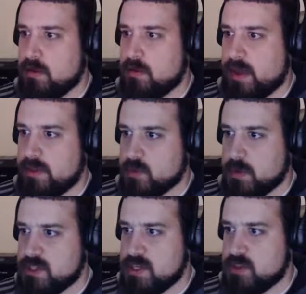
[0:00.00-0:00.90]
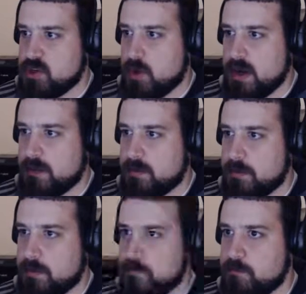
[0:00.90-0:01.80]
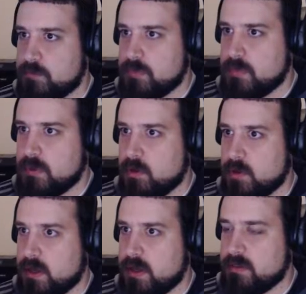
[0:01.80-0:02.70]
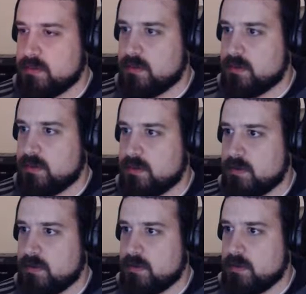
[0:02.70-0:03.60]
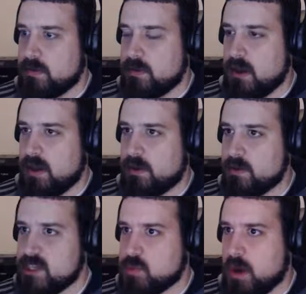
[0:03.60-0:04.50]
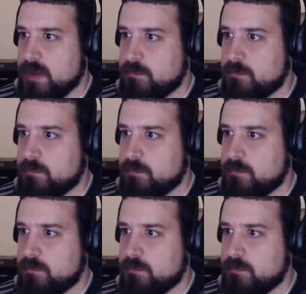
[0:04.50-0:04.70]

Okay, this one says two on it. God. Uh, now it says one.